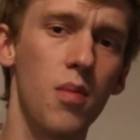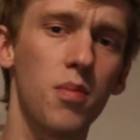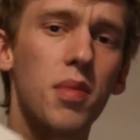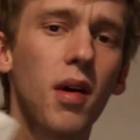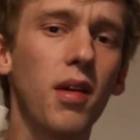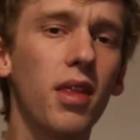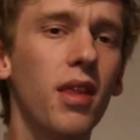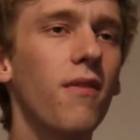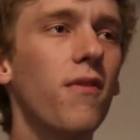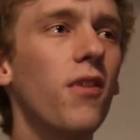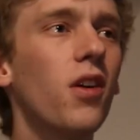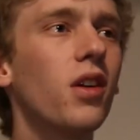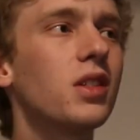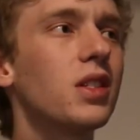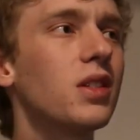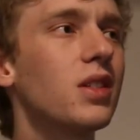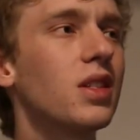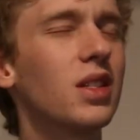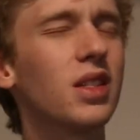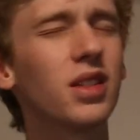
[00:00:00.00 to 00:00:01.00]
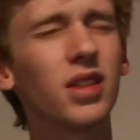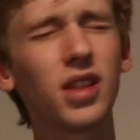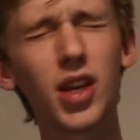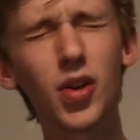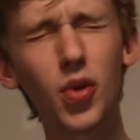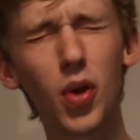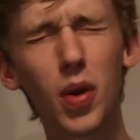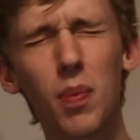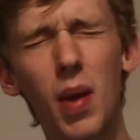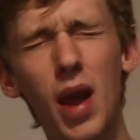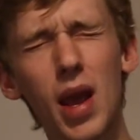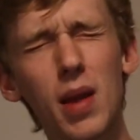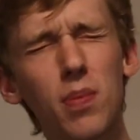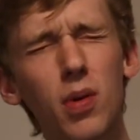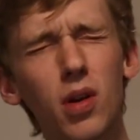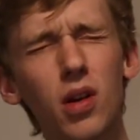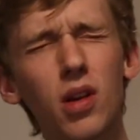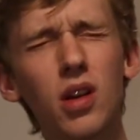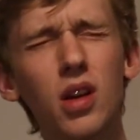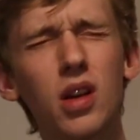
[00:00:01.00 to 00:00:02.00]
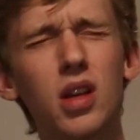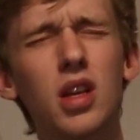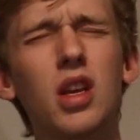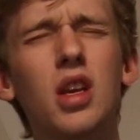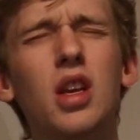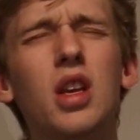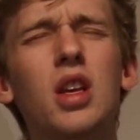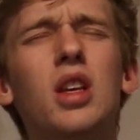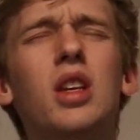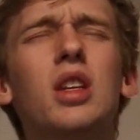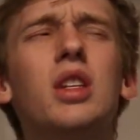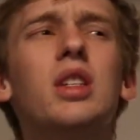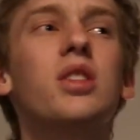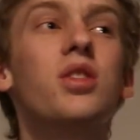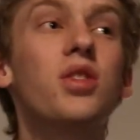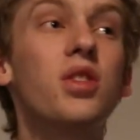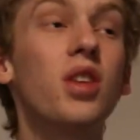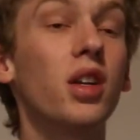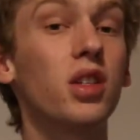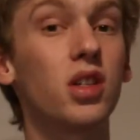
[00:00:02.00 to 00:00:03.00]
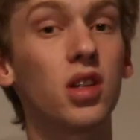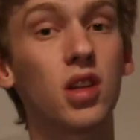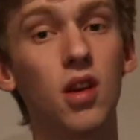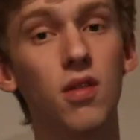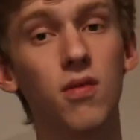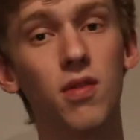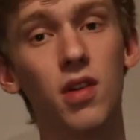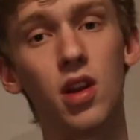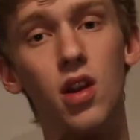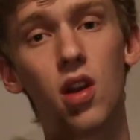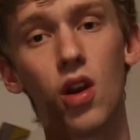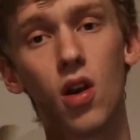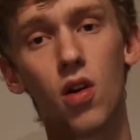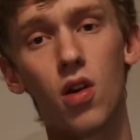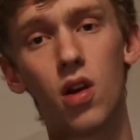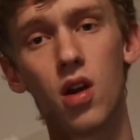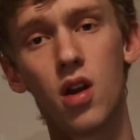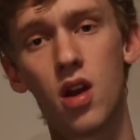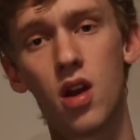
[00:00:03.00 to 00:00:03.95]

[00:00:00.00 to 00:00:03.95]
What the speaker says: But the Verts liquid paper, such a good video.